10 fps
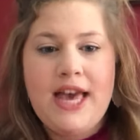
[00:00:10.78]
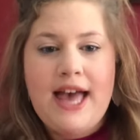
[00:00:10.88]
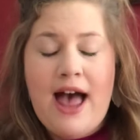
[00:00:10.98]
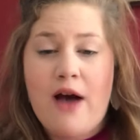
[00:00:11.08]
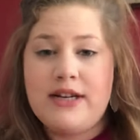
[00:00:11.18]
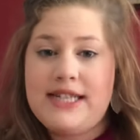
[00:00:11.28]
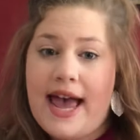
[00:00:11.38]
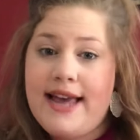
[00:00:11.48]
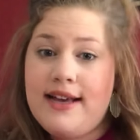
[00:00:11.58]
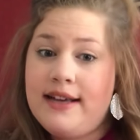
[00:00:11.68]
how to
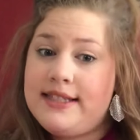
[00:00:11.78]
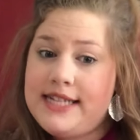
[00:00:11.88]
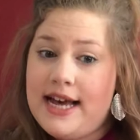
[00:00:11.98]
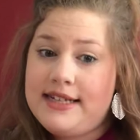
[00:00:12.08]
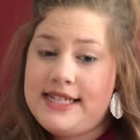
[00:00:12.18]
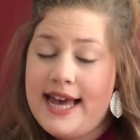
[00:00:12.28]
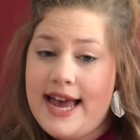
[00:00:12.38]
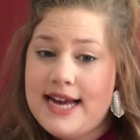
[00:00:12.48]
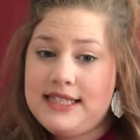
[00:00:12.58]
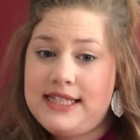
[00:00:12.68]
take a
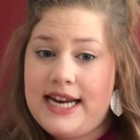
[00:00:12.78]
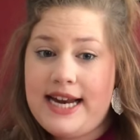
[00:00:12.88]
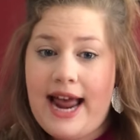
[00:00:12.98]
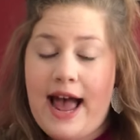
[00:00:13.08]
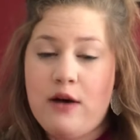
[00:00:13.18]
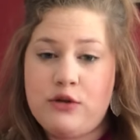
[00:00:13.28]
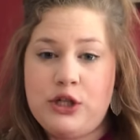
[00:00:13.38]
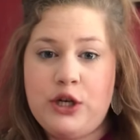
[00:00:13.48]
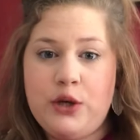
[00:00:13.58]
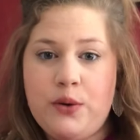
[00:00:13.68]
text and how
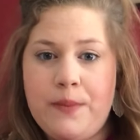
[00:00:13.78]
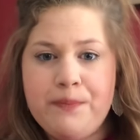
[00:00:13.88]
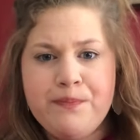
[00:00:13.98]
to